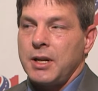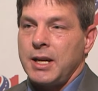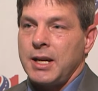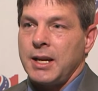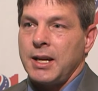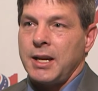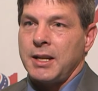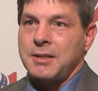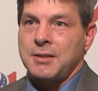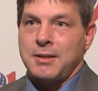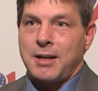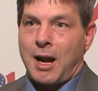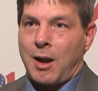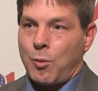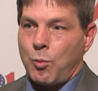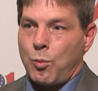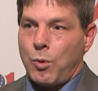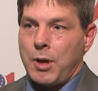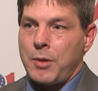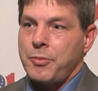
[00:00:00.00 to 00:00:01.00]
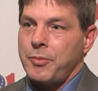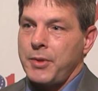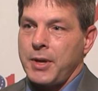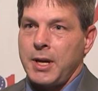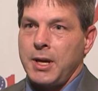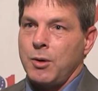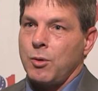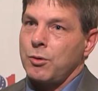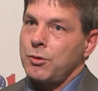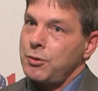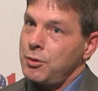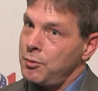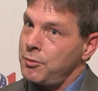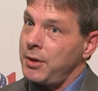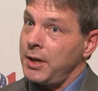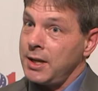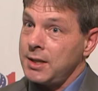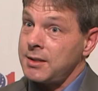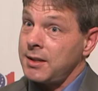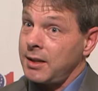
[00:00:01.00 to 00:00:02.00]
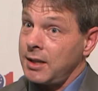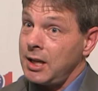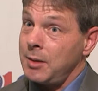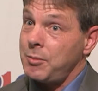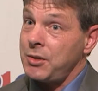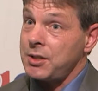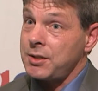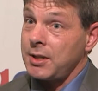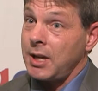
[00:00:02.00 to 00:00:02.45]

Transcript: it's not one thing or two things that keep you